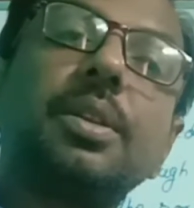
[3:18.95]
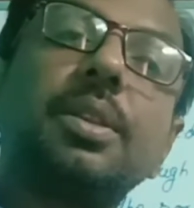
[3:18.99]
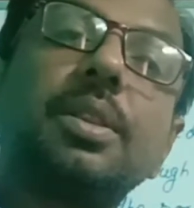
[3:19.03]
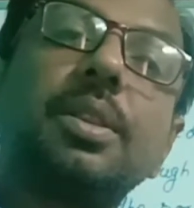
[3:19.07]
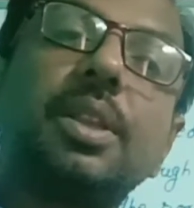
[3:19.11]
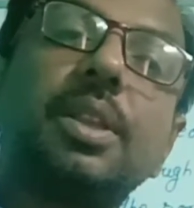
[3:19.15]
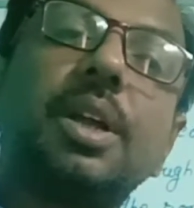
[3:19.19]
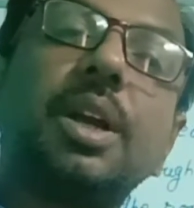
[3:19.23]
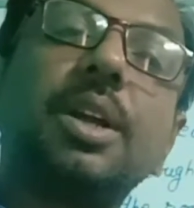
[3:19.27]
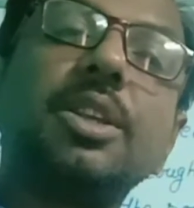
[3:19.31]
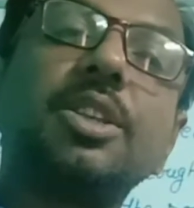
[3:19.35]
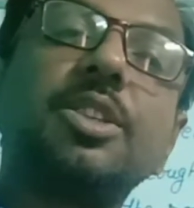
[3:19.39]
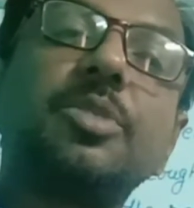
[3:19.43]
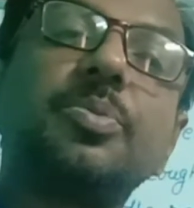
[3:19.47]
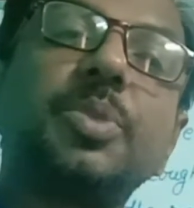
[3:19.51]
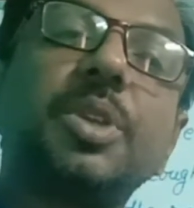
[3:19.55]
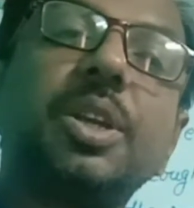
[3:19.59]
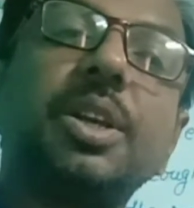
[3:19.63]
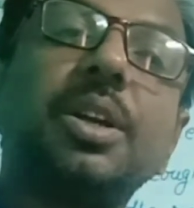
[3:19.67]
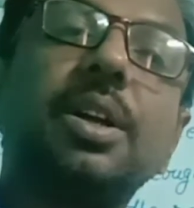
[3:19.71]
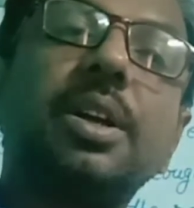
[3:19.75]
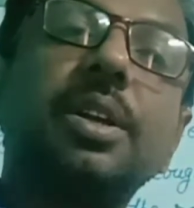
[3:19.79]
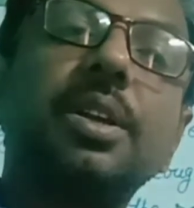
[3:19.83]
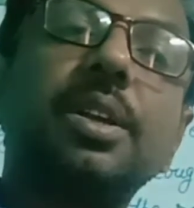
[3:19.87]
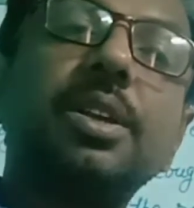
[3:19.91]
That spray
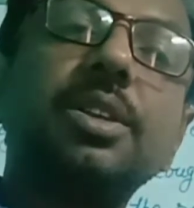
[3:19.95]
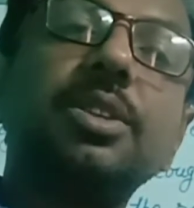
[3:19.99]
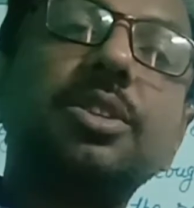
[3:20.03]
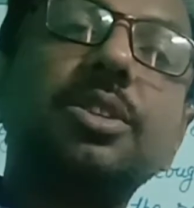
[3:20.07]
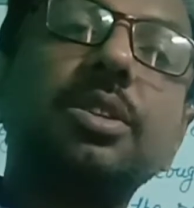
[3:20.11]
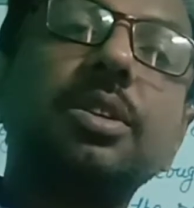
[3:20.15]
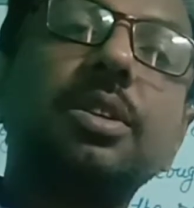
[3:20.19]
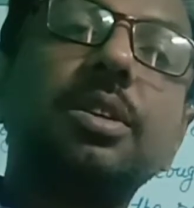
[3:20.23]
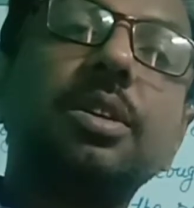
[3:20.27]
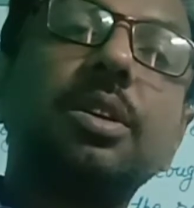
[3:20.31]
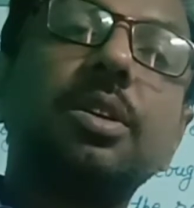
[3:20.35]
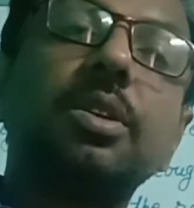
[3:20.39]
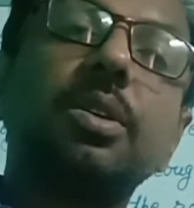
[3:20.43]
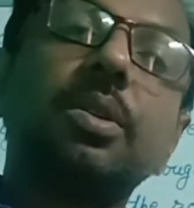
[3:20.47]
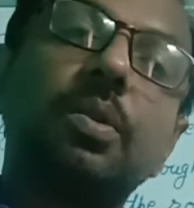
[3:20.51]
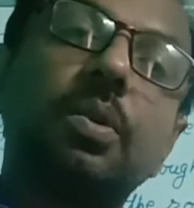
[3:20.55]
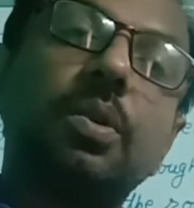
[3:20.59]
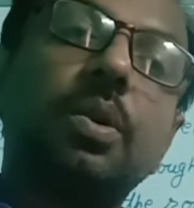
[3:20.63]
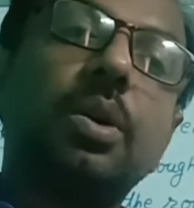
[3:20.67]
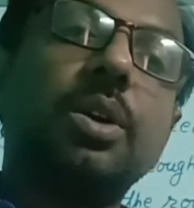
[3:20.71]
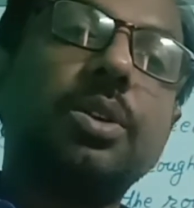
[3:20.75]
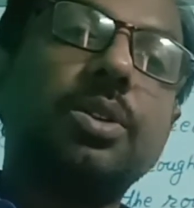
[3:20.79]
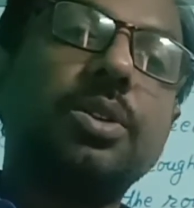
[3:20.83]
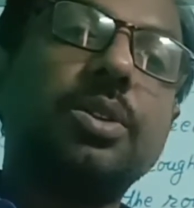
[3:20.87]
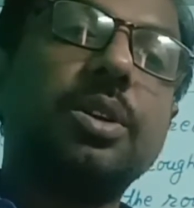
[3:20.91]
gun is
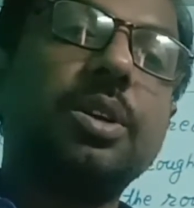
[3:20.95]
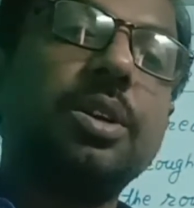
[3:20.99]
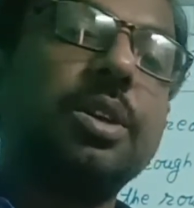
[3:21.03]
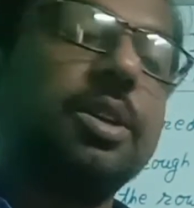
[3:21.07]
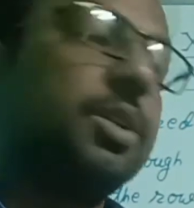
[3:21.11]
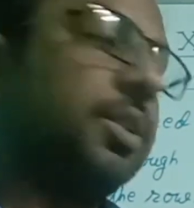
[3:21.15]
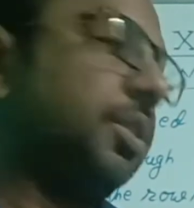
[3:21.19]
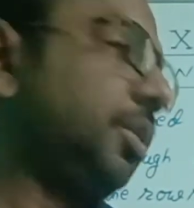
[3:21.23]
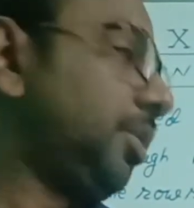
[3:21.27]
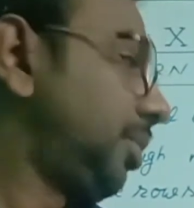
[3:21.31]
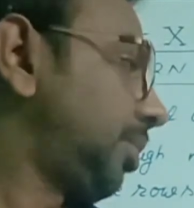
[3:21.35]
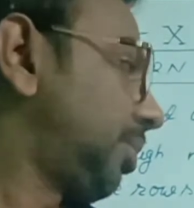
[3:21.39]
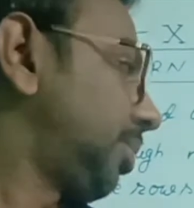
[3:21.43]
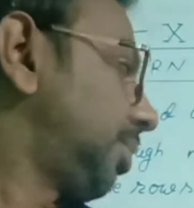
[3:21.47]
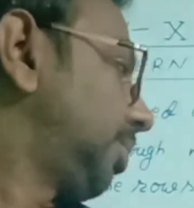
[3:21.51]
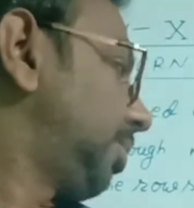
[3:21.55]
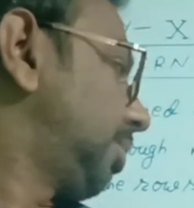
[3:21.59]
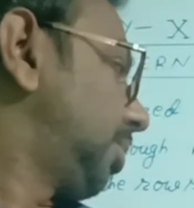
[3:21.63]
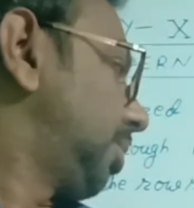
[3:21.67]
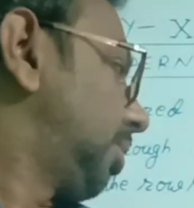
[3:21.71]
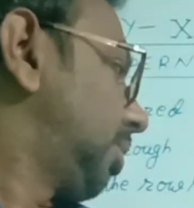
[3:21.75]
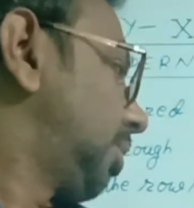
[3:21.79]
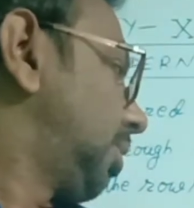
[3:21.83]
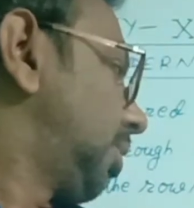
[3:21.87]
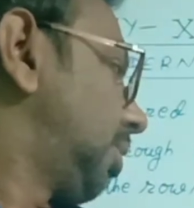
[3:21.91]
costly due
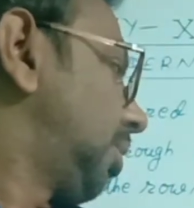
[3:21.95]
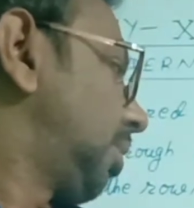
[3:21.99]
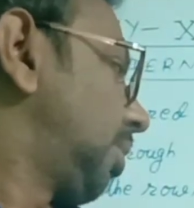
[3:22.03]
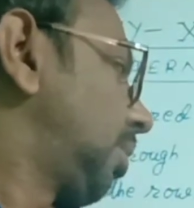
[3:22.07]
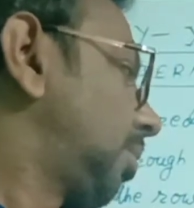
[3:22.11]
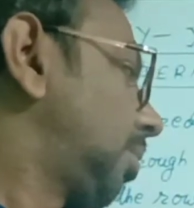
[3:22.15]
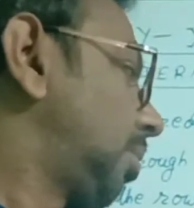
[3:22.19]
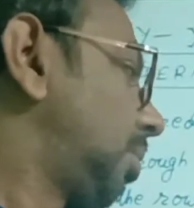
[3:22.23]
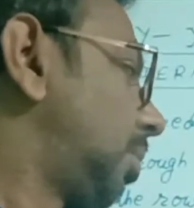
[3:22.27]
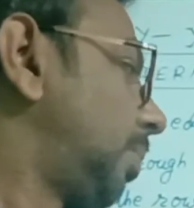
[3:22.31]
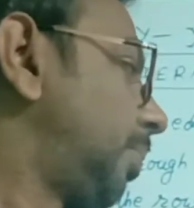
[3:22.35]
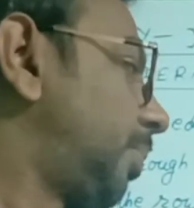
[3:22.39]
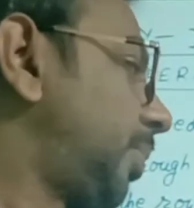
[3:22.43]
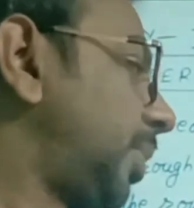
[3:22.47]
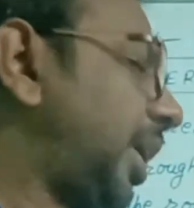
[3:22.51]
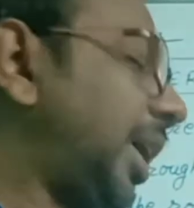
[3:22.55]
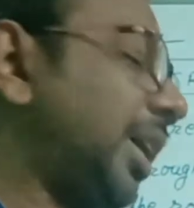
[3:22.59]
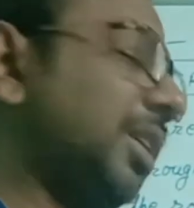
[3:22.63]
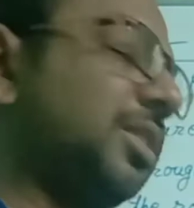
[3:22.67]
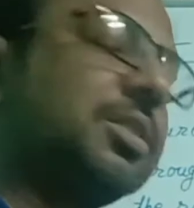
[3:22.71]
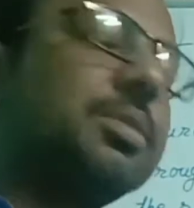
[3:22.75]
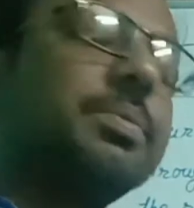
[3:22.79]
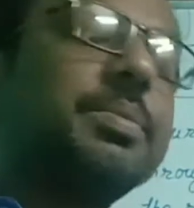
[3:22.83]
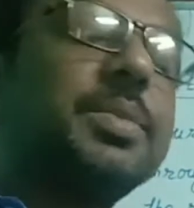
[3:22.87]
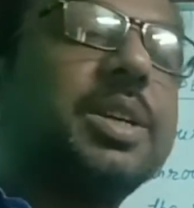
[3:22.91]
to
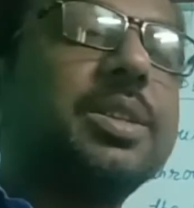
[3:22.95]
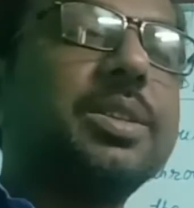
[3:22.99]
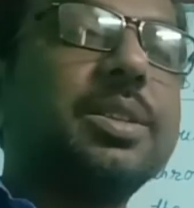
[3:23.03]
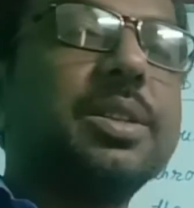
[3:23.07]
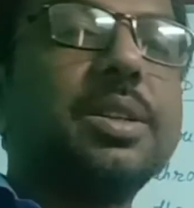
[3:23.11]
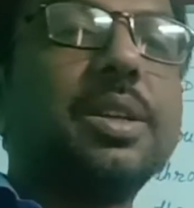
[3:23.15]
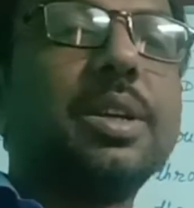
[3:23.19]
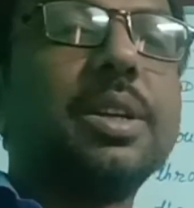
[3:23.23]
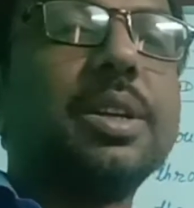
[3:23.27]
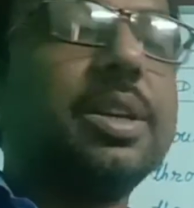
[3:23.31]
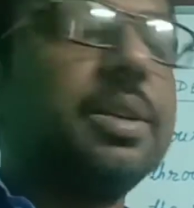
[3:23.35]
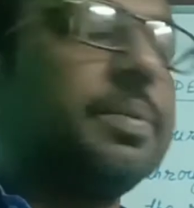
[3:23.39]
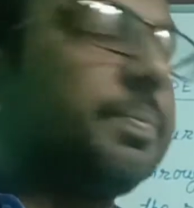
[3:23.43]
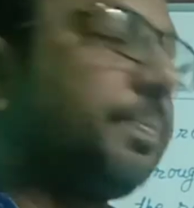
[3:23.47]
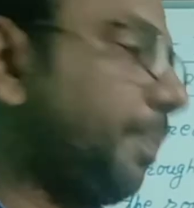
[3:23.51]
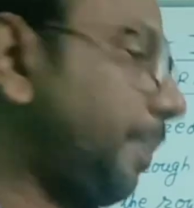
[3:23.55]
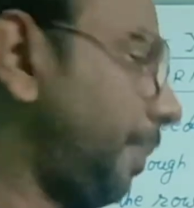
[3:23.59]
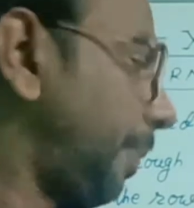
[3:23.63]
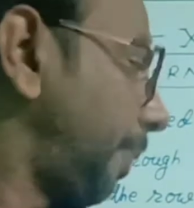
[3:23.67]
complex machinery.